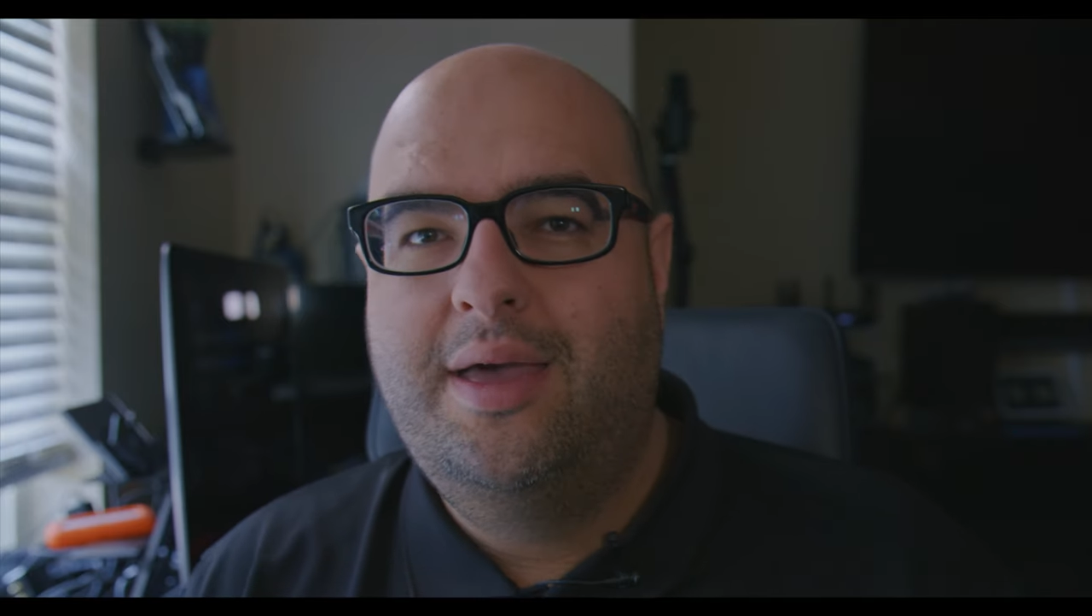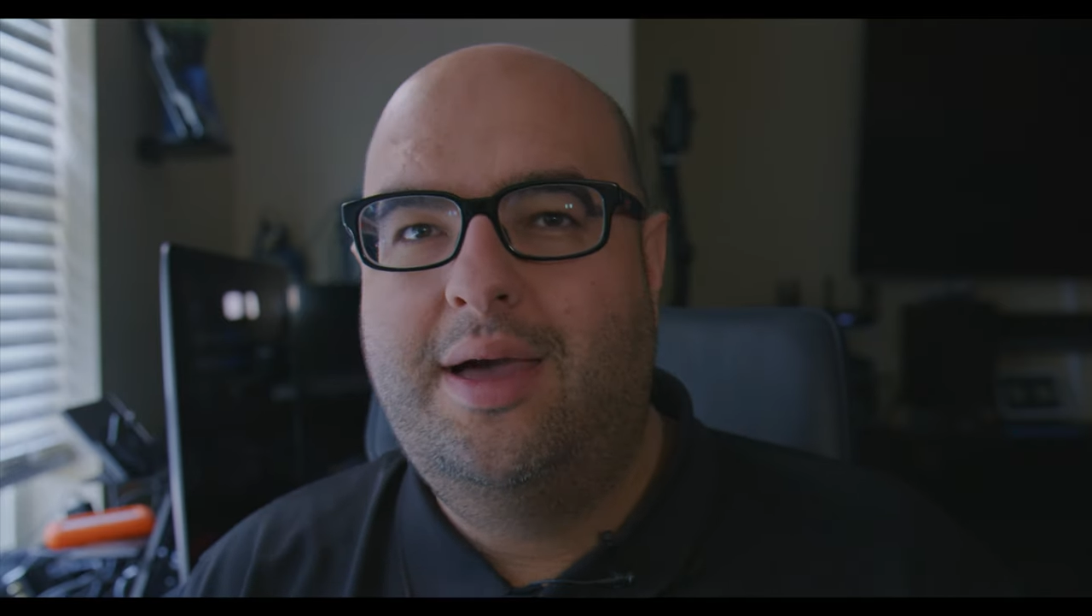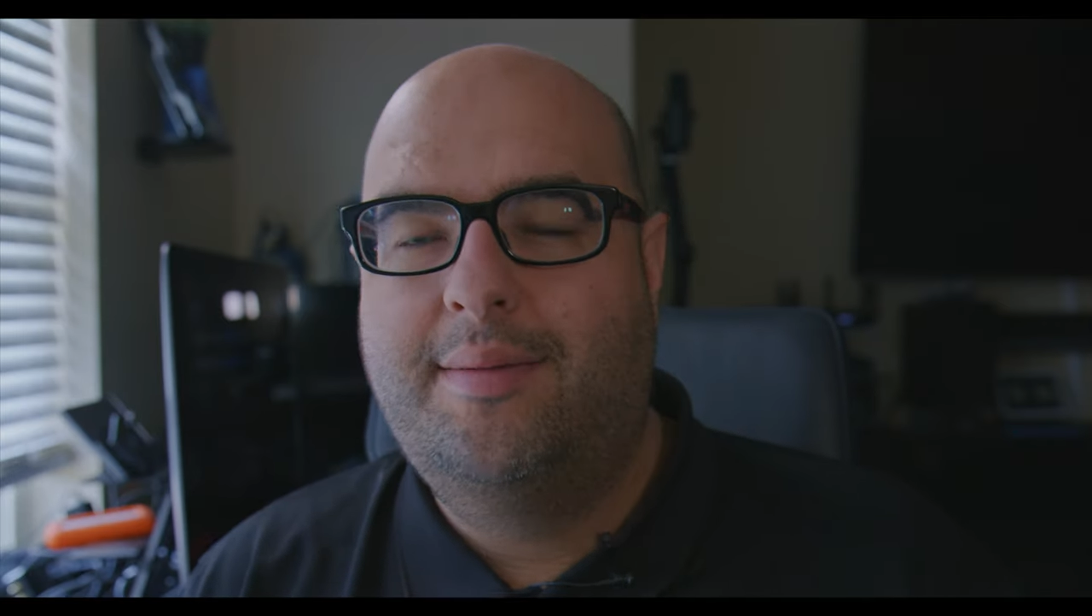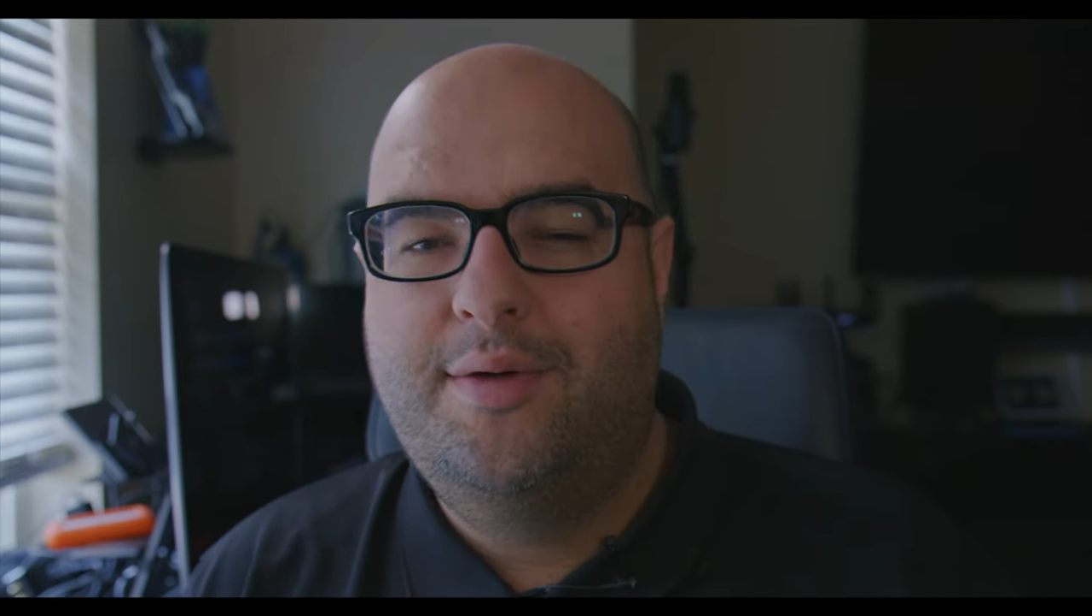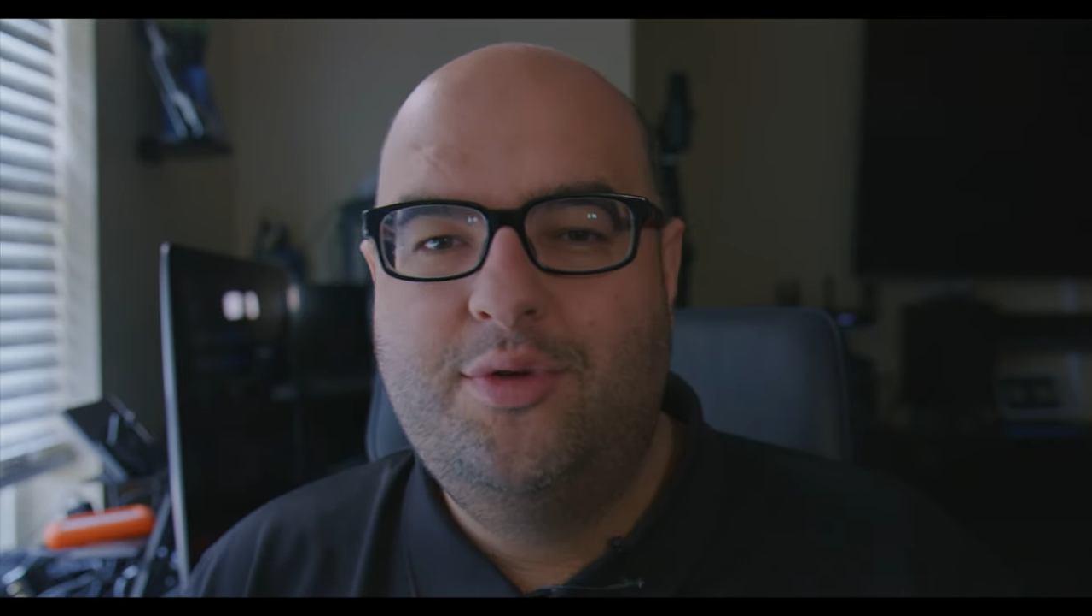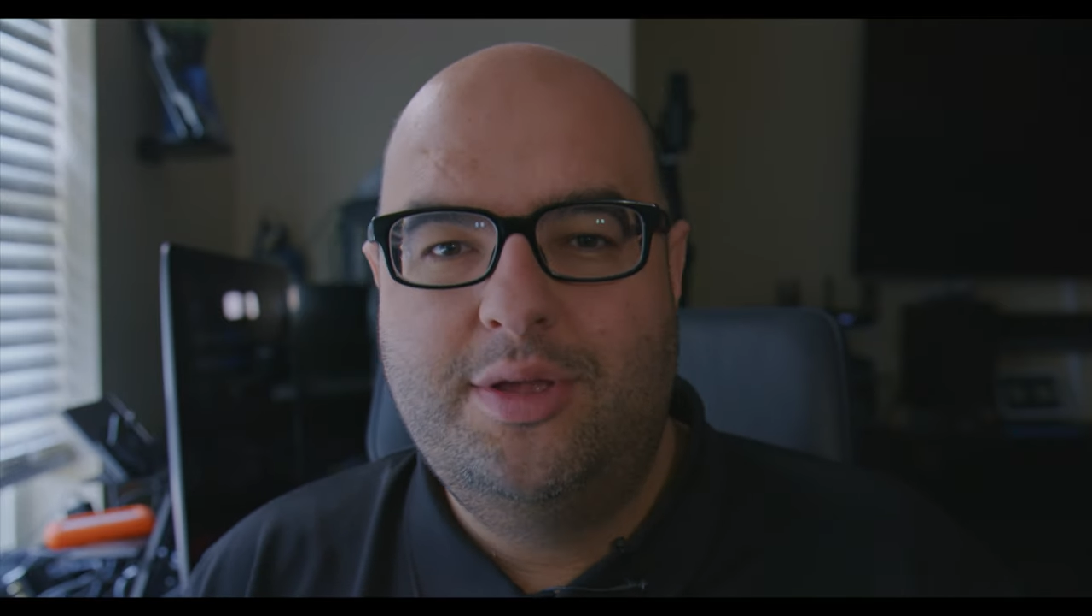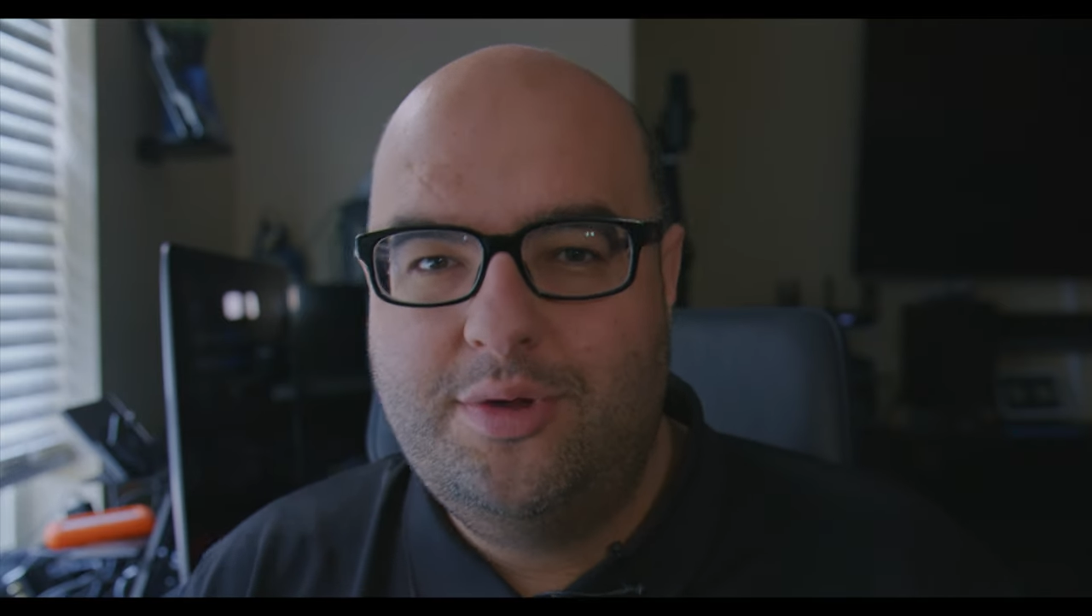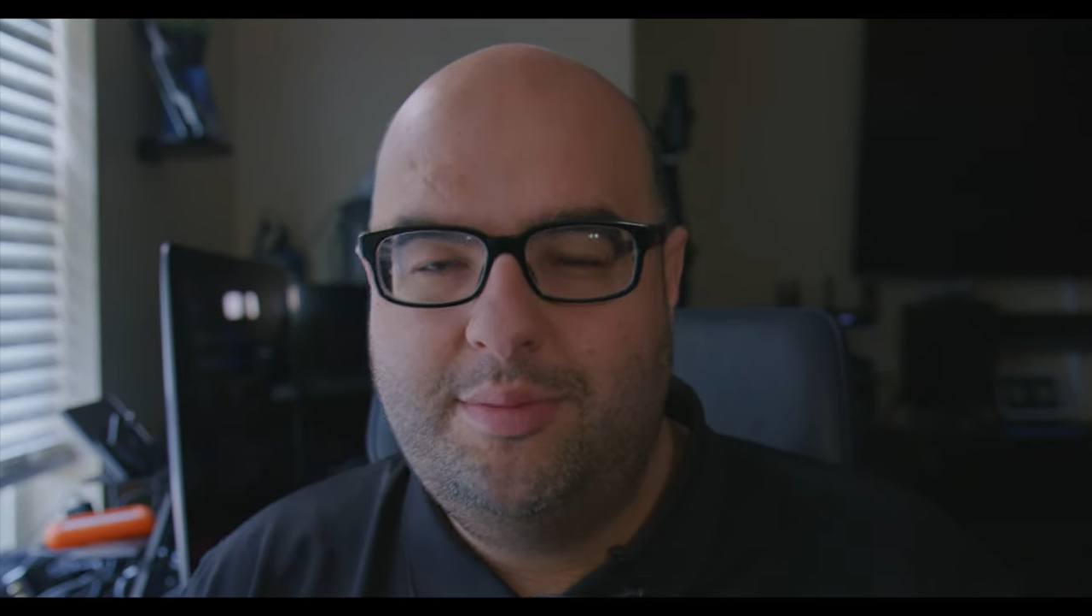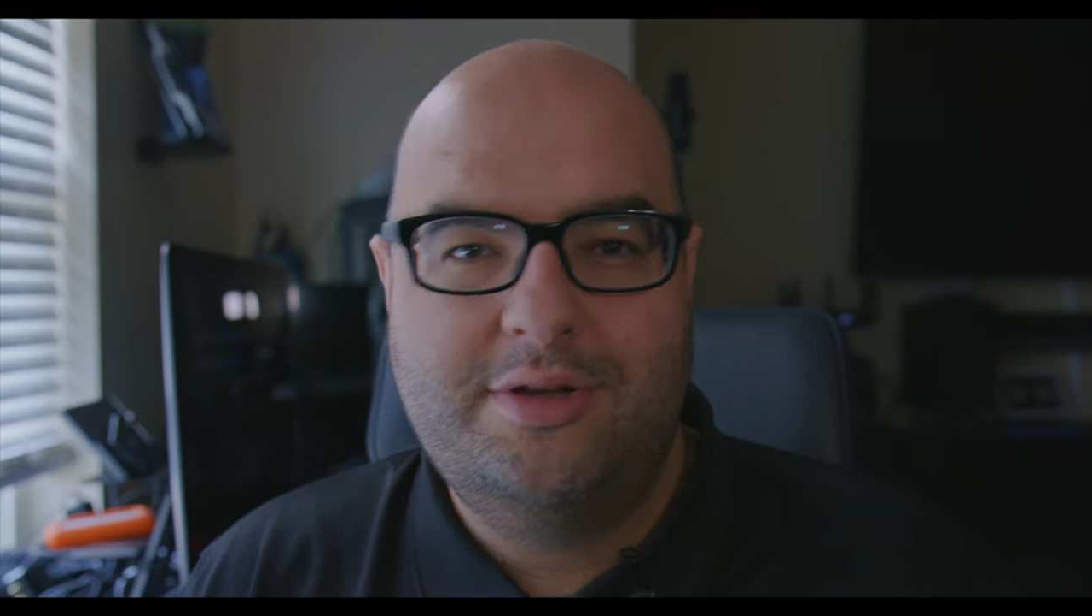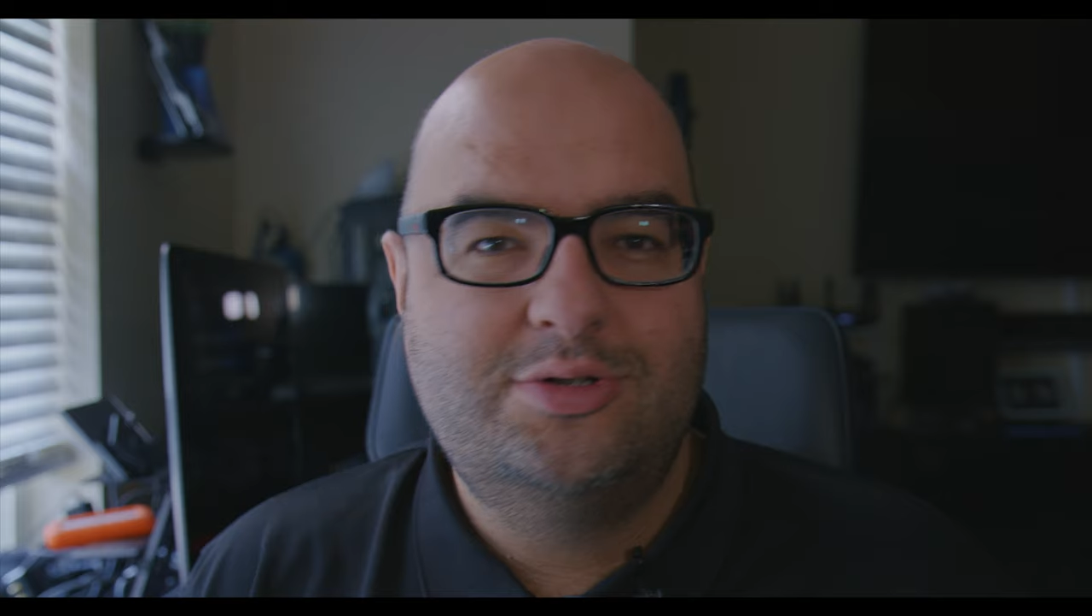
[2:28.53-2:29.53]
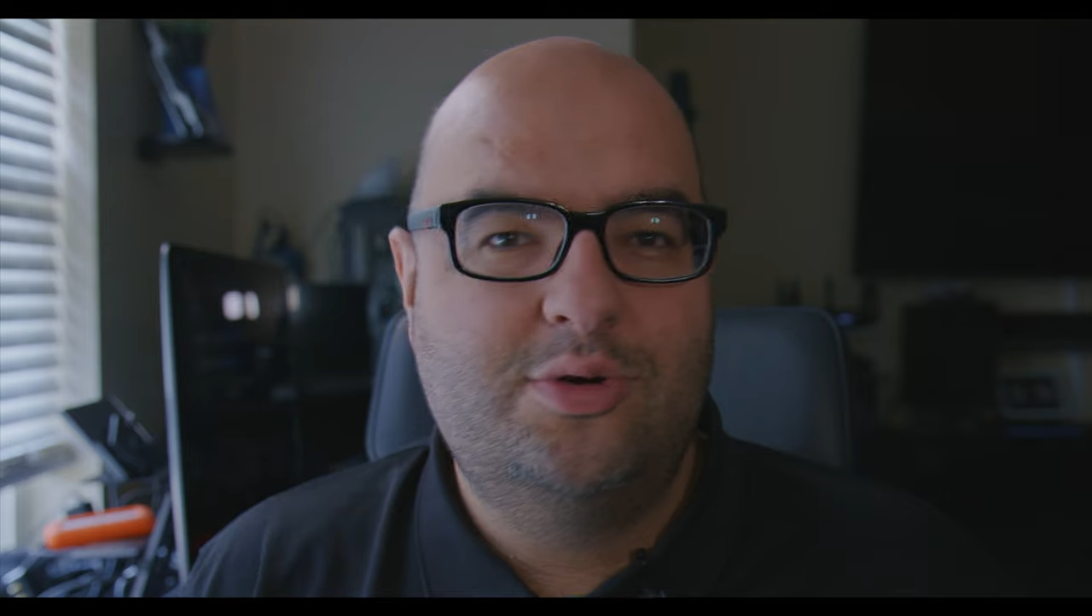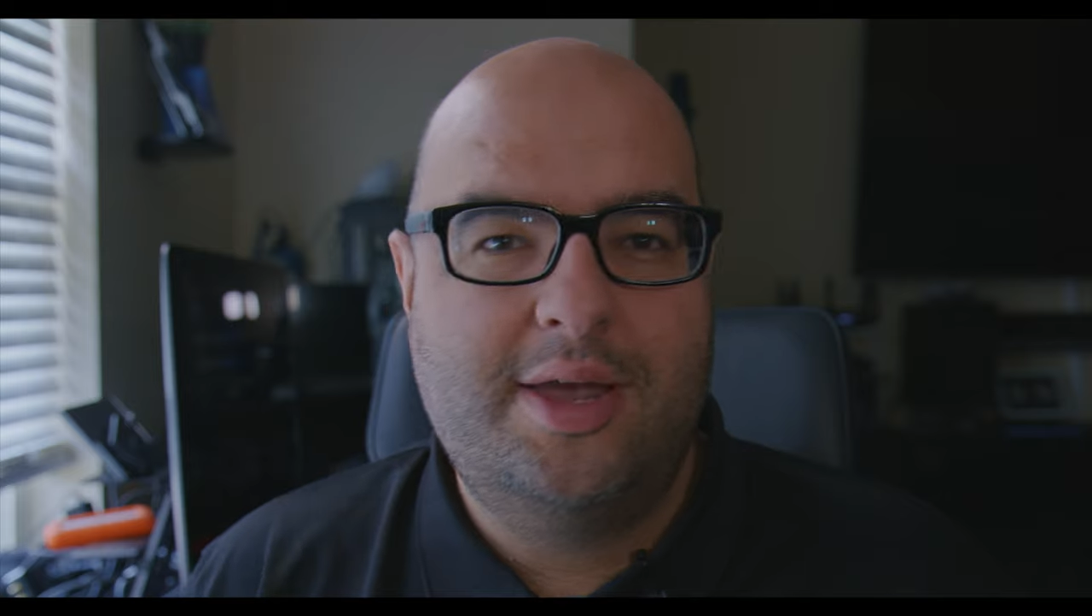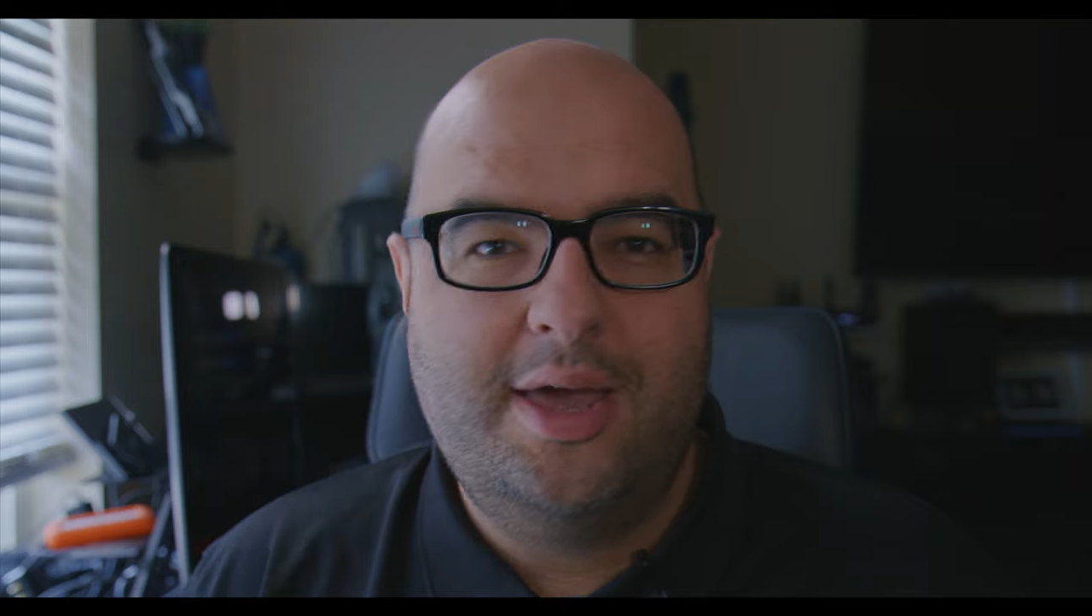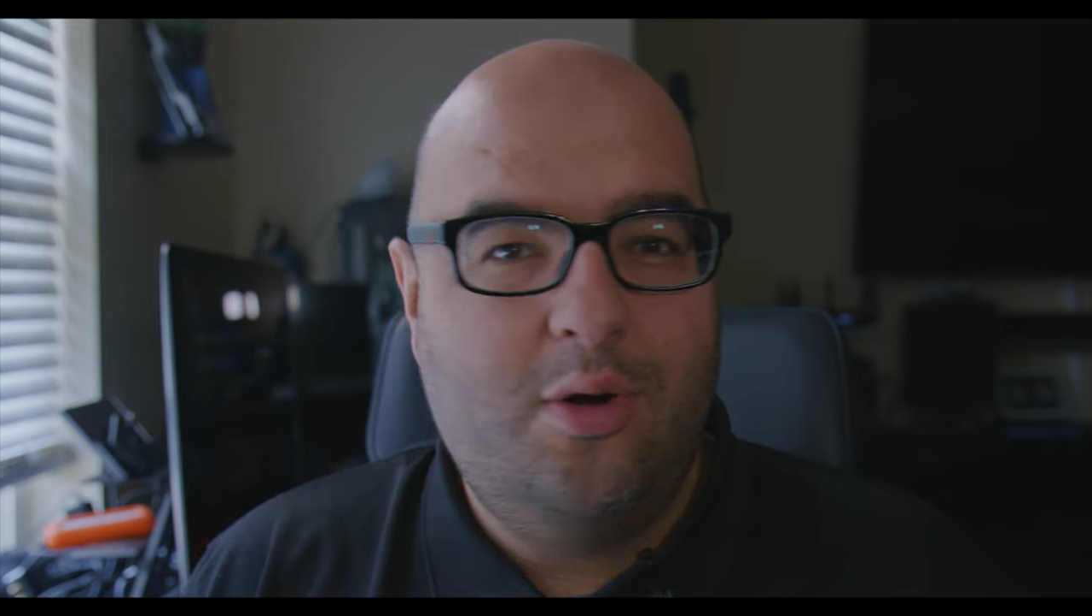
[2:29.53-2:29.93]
I really want to make sure I get